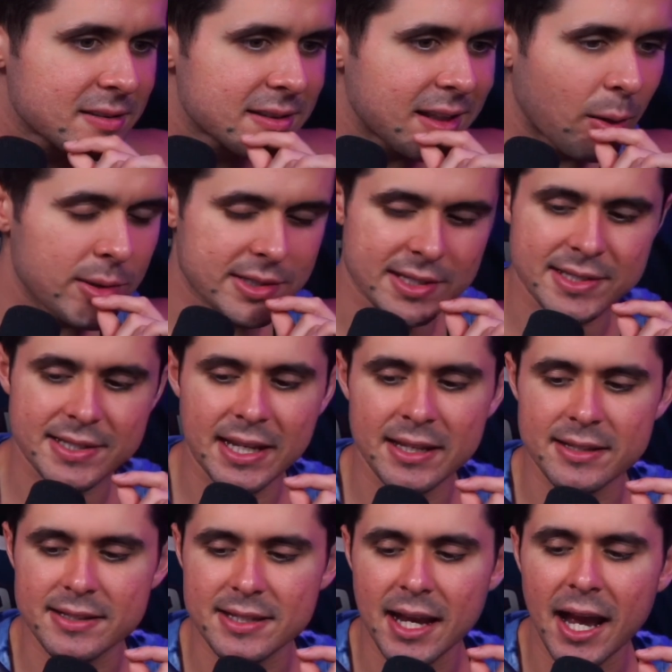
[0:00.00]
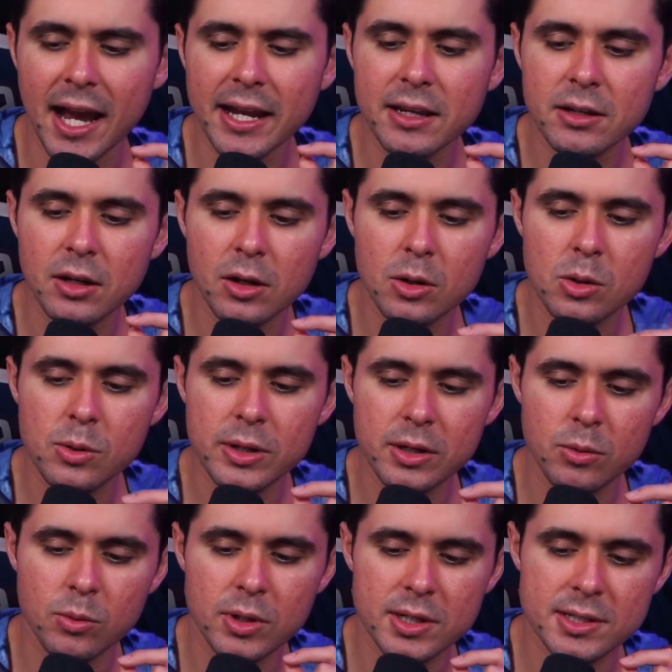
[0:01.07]
That was the sentence. I know
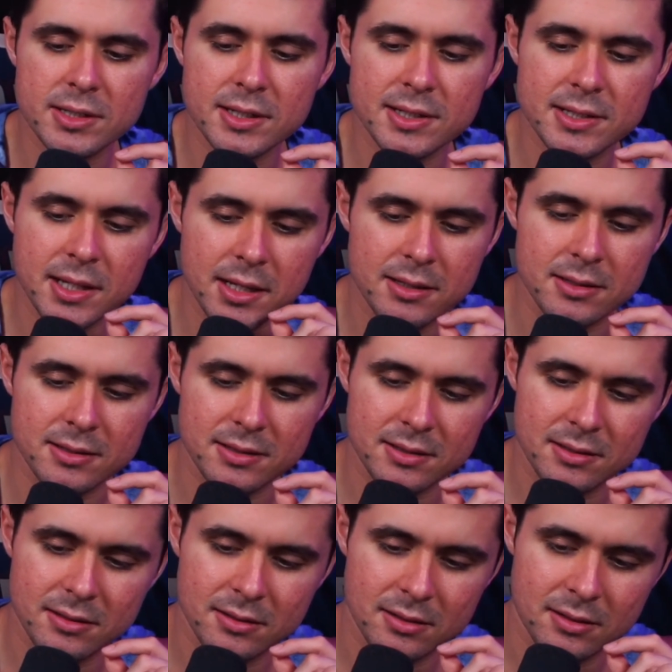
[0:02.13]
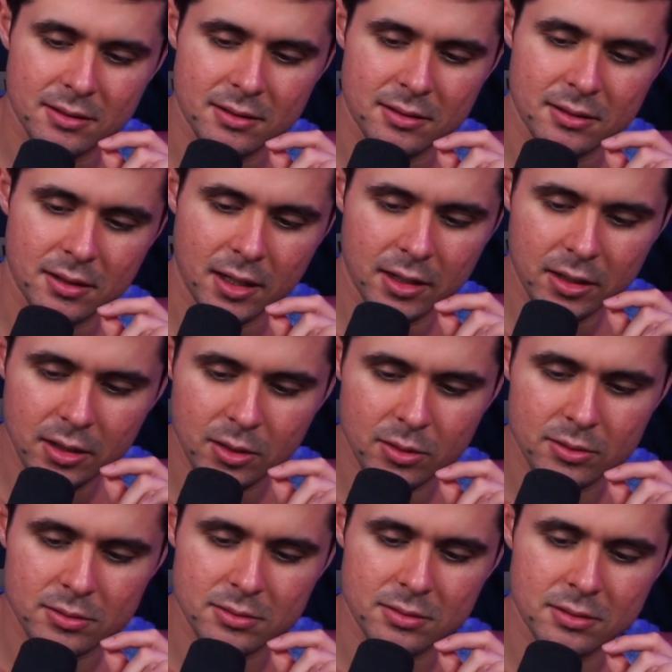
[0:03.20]
it was the sentence. I know.
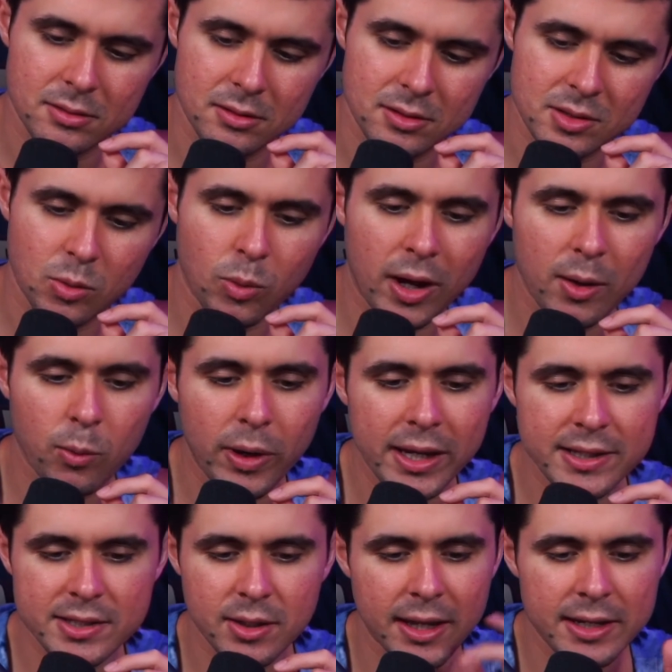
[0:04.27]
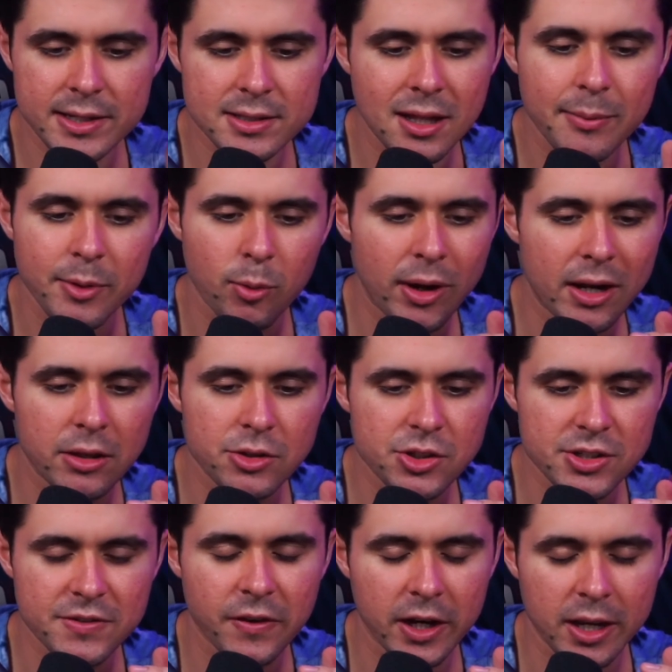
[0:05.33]
So why wait until Eni's lobby? Why don't they
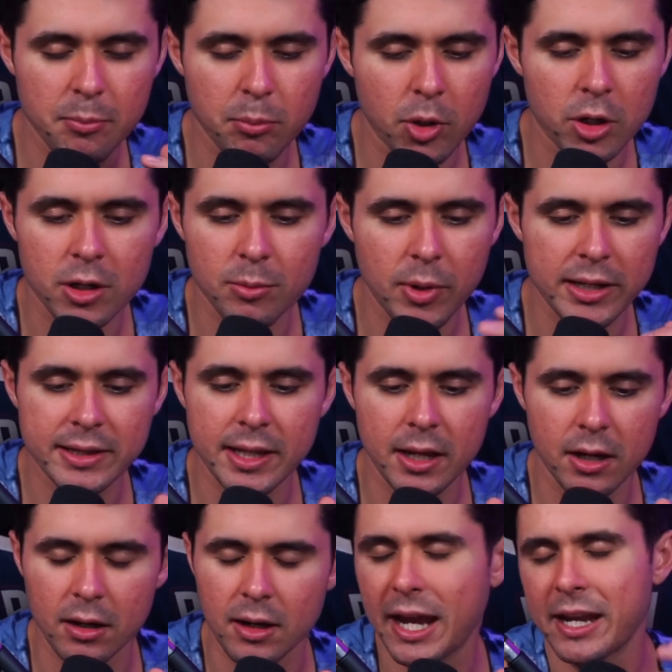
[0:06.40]
just fucking murk him right there?